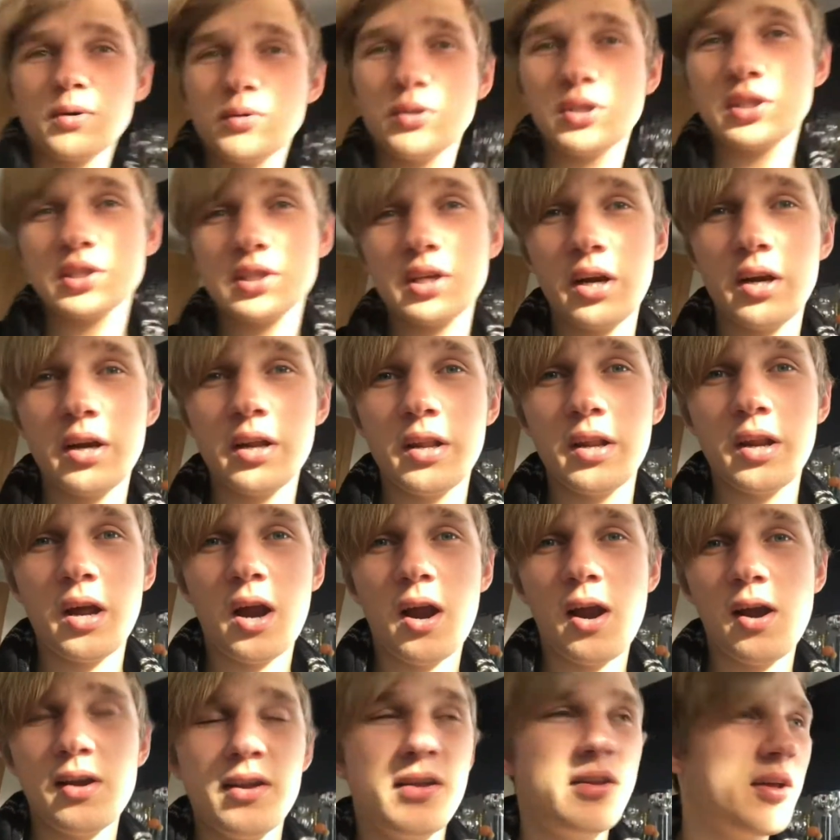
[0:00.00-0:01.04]
just started in
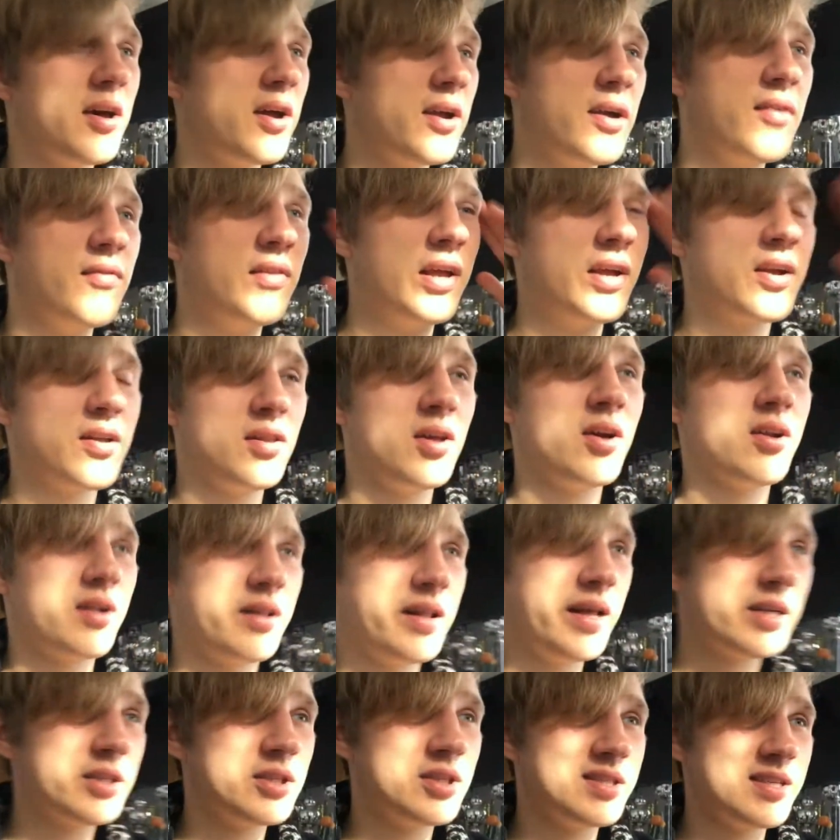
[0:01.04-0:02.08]
Ireland. I have like a lot of
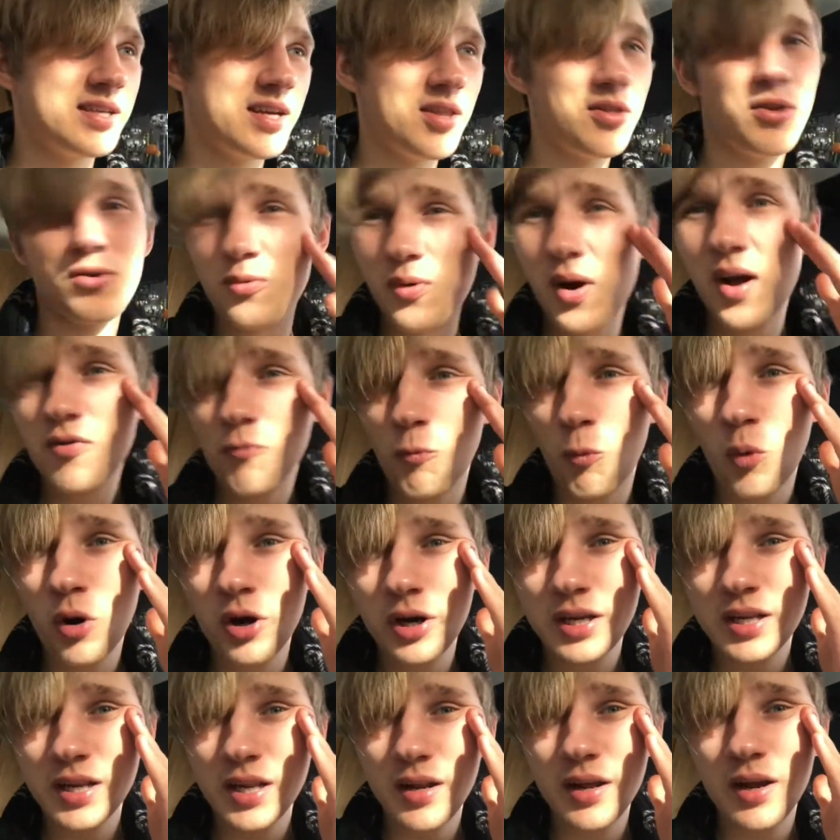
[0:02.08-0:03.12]
lectures to get through. I have work
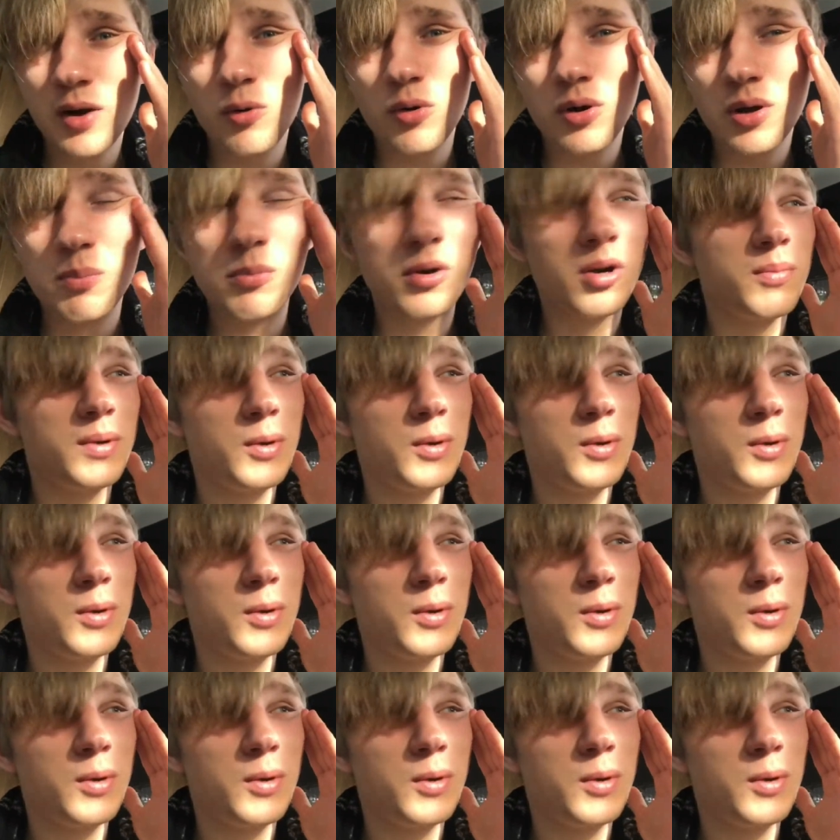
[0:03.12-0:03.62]
in an hour and I'm gonna be